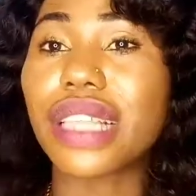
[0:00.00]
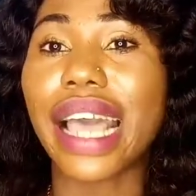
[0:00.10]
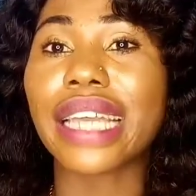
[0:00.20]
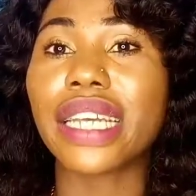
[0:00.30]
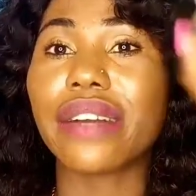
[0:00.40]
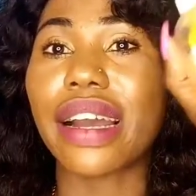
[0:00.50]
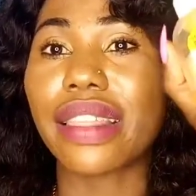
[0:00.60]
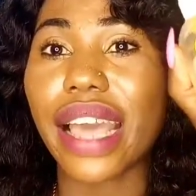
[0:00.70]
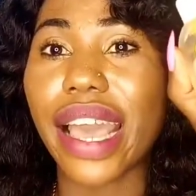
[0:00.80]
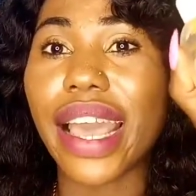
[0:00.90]
lying here
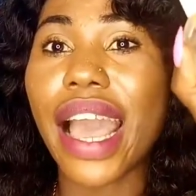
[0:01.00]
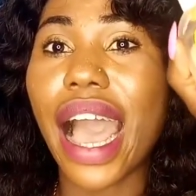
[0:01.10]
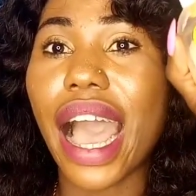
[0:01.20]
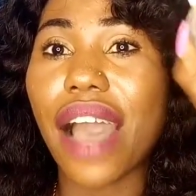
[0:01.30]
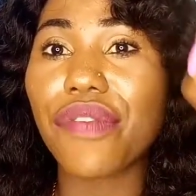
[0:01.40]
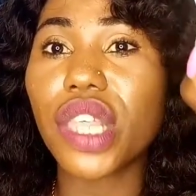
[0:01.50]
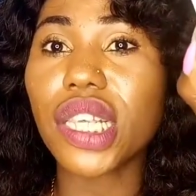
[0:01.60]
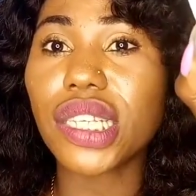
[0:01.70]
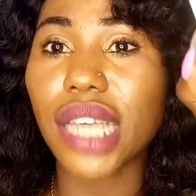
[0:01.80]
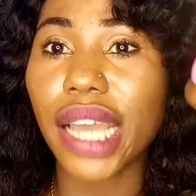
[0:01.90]
and there. I have
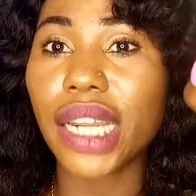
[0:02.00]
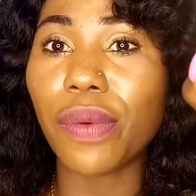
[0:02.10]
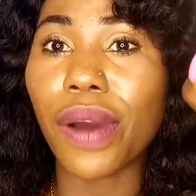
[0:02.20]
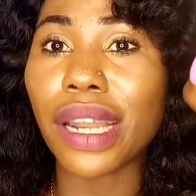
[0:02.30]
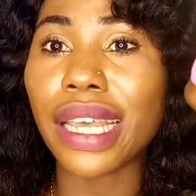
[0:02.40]
this tiny one